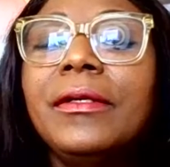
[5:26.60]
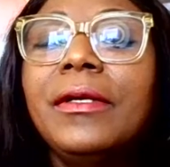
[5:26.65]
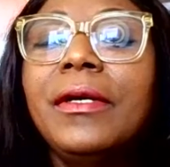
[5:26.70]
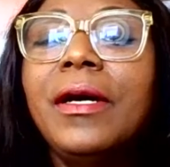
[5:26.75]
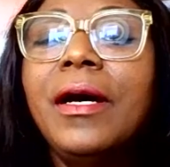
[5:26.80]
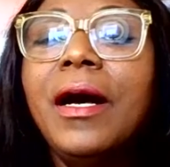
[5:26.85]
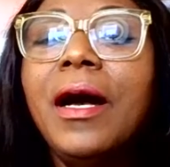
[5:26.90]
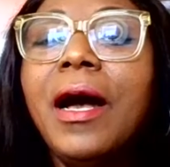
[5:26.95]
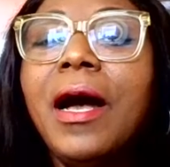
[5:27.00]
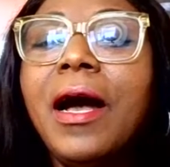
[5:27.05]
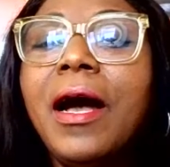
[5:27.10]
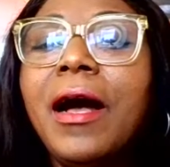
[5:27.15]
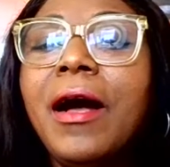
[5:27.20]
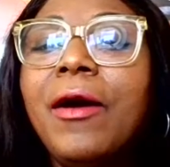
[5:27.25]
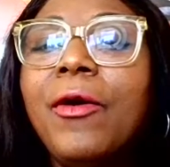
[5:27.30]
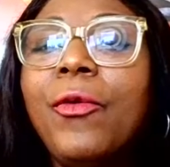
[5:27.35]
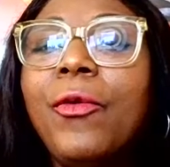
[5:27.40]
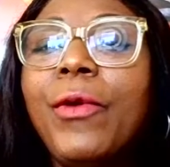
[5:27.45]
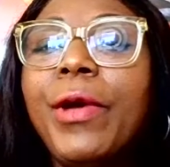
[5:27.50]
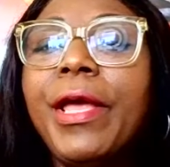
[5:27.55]

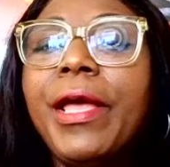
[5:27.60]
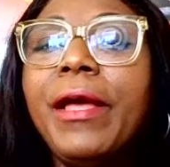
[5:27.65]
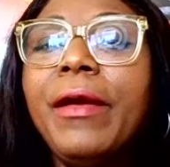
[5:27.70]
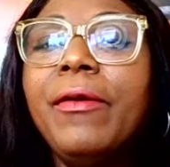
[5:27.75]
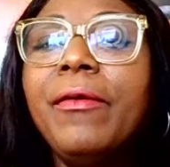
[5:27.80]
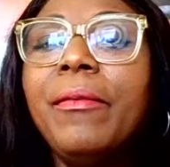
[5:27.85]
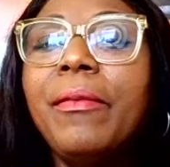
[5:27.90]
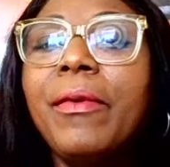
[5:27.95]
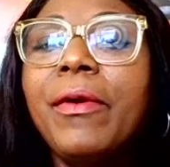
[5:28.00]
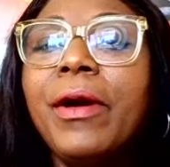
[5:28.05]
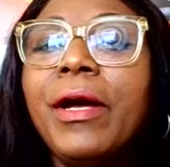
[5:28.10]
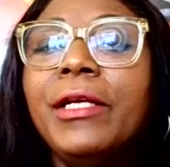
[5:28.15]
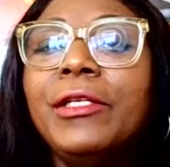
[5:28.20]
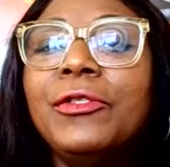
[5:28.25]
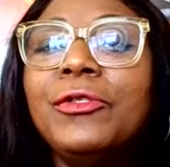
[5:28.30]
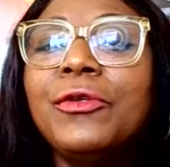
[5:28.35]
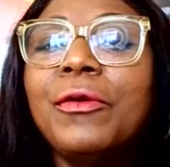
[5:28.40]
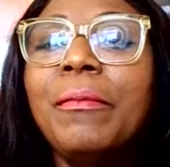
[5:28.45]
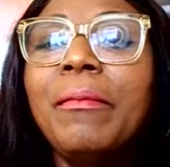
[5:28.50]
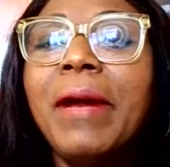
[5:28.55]
how we're going
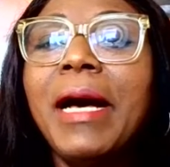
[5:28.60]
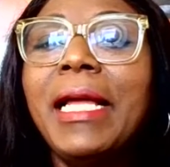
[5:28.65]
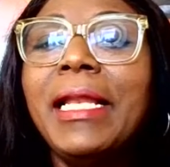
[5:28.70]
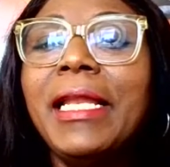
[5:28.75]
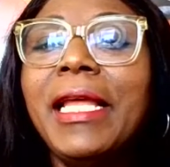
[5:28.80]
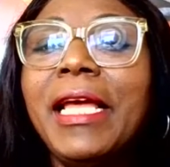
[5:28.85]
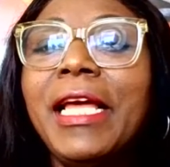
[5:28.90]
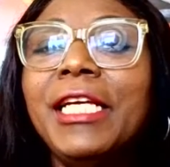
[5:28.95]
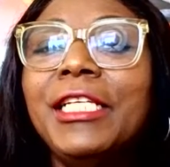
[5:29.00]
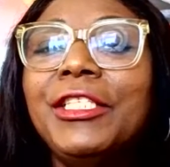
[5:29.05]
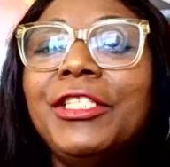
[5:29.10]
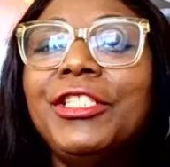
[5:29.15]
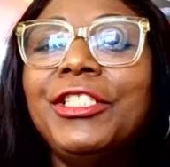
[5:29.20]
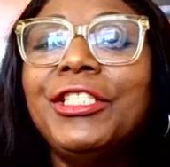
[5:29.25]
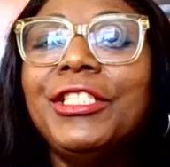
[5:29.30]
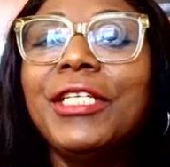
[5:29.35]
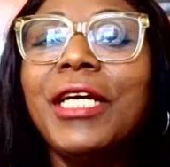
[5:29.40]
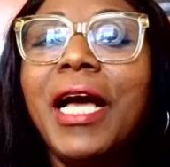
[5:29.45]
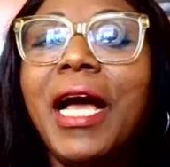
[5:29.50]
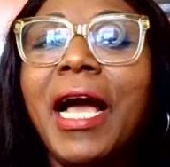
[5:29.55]
to
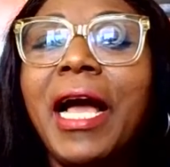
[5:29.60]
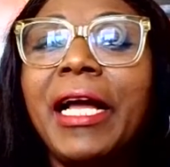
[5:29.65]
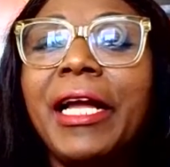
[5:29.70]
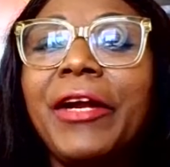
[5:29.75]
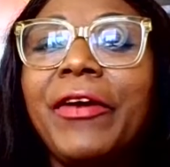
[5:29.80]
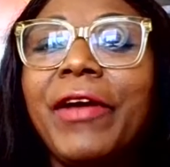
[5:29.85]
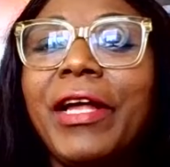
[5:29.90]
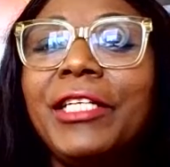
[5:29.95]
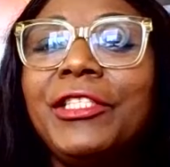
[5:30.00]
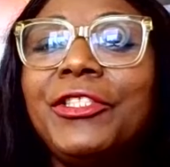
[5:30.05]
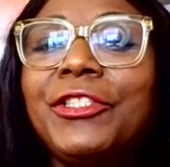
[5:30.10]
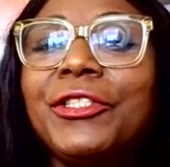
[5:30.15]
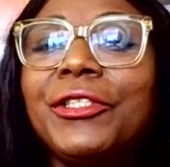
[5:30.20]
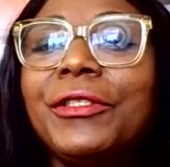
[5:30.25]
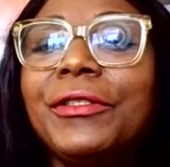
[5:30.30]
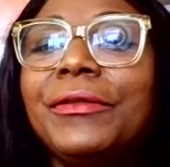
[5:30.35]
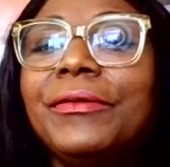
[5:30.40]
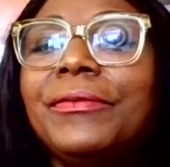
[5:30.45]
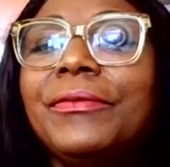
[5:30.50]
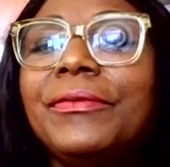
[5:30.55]
manage
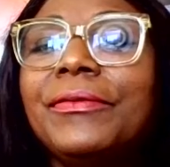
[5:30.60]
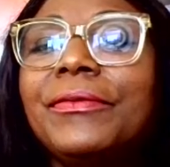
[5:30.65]
aggression,